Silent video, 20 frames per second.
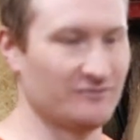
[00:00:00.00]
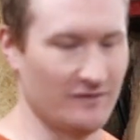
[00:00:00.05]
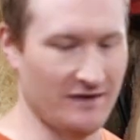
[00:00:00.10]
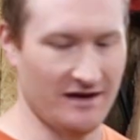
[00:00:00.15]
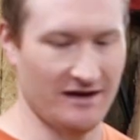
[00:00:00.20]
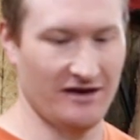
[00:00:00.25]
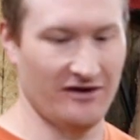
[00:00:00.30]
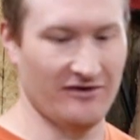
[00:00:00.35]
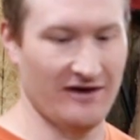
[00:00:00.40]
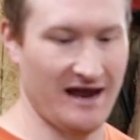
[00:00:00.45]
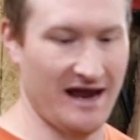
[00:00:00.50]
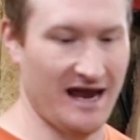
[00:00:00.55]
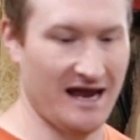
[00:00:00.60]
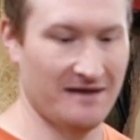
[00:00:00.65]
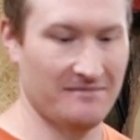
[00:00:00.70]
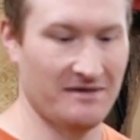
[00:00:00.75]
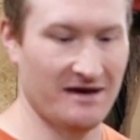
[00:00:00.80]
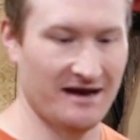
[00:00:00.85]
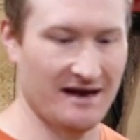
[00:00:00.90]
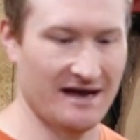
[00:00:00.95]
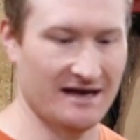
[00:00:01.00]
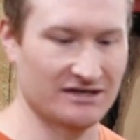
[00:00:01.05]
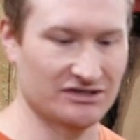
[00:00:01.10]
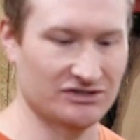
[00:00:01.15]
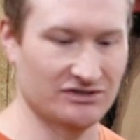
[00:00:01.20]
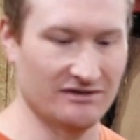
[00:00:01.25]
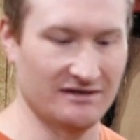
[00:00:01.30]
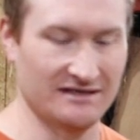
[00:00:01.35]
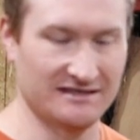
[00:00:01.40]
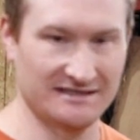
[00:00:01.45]
when your hand might
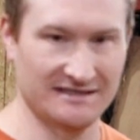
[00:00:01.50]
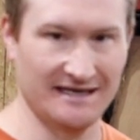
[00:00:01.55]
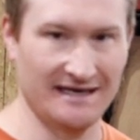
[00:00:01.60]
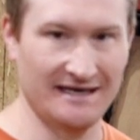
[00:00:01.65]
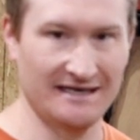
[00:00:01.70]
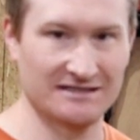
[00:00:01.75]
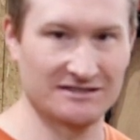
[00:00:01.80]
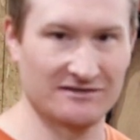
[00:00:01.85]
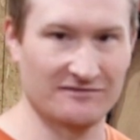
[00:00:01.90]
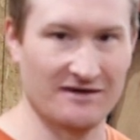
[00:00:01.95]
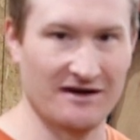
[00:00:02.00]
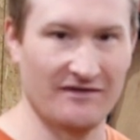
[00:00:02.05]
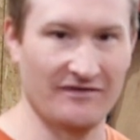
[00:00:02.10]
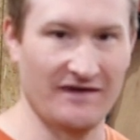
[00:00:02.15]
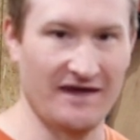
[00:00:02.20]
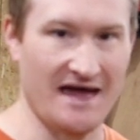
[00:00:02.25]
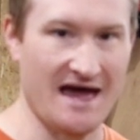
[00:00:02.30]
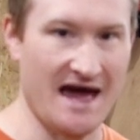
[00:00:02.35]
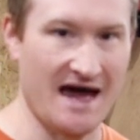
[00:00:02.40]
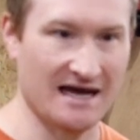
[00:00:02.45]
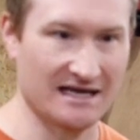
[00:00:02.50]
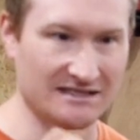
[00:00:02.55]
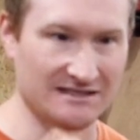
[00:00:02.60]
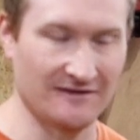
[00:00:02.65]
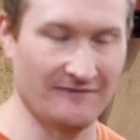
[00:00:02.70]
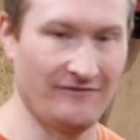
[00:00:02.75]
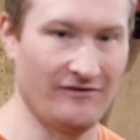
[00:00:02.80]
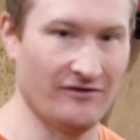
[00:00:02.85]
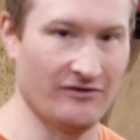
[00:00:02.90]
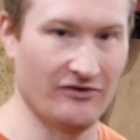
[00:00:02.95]
actually seize around the axe
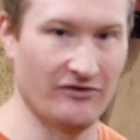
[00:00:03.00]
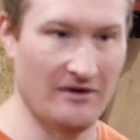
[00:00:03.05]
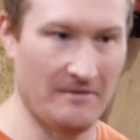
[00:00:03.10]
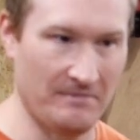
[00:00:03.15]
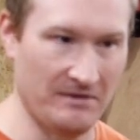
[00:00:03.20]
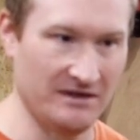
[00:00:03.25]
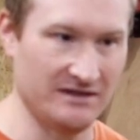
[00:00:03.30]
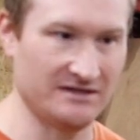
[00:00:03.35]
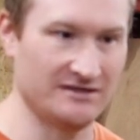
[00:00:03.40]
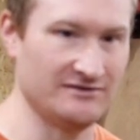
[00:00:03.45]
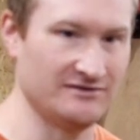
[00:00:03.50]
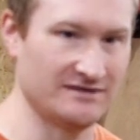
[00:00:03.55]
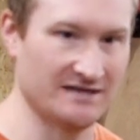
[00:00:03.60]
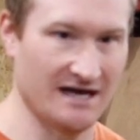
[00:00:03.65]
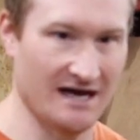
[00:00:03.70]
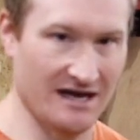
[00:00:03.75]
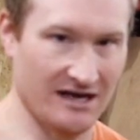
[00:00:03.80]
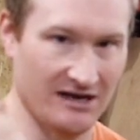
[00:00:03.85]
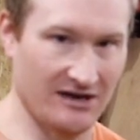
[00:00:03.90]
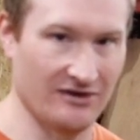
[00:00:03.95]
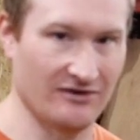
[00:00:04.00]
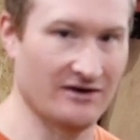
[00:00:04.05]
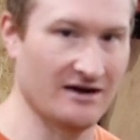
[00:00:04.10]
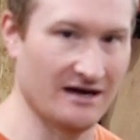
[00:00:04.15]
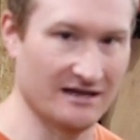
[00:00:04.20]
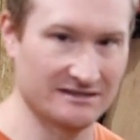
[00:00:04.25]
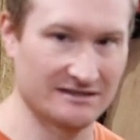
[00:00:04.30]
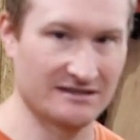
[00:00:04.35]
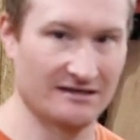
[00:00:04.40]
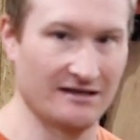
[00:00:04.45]
if you're gripping too tight and you're
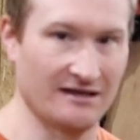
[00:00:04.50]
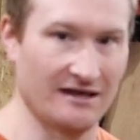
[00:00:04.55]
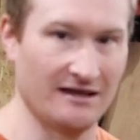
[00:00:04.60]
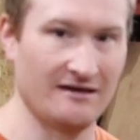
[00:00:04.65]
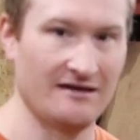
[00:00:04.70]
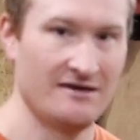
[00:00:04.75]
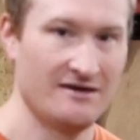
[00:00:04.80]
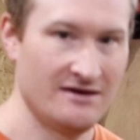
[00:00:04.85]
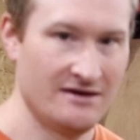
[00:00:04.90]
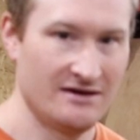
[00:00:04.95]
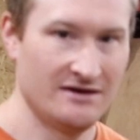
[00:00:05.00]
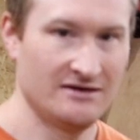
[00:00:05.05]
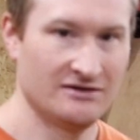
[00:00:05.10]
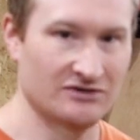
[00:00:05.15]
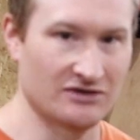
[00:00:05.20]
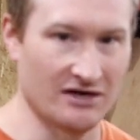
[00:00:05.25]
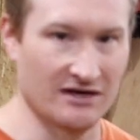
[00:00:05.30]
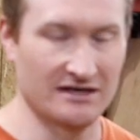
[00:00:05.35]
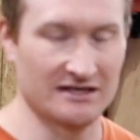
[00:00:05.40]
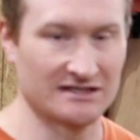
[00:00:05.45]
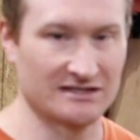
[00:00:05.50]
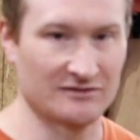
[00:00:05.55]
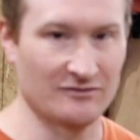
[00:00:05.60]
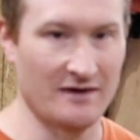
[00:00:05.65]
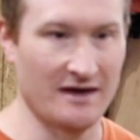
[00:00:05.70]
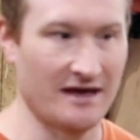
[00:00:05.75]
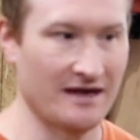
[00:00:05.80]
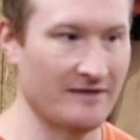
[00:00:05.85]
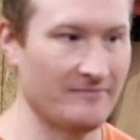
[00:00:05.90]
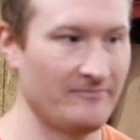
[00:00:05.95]
constantly trying to
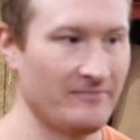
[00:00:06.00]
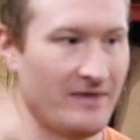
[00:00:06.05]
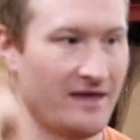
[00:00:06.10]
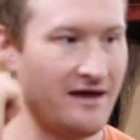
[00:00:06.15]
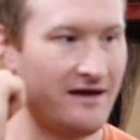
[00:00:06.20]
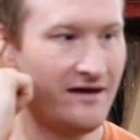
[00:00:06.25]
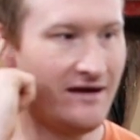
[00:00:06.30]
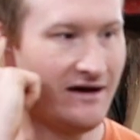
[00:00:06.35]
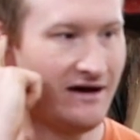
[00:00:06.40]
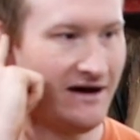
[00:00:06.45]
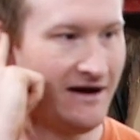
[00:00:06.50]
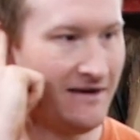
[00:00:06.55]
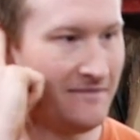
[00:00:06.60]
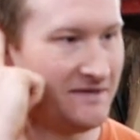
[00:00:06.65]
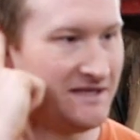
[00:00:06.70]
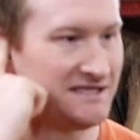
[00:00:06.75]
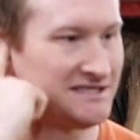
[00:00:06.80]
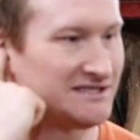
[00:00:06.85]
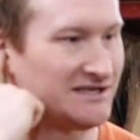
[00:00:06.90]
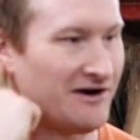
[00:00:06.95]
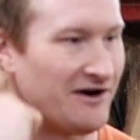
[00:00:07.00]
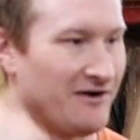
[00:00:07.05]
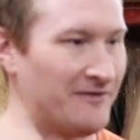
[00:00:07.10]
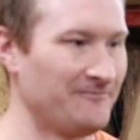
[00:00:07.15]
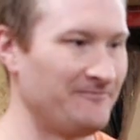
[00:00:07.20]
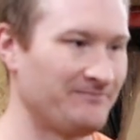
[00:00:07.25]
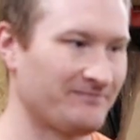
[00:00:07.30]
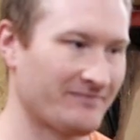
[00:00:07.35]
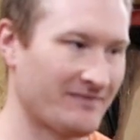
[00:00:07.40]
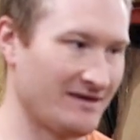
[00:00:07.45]
swing. Um, and
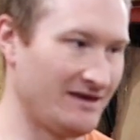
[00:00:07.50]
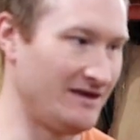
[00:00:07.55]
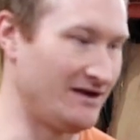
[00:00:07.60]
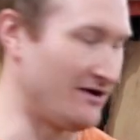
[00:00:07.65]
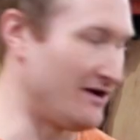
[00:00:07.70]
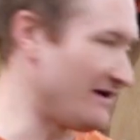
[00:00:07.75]
so, you know,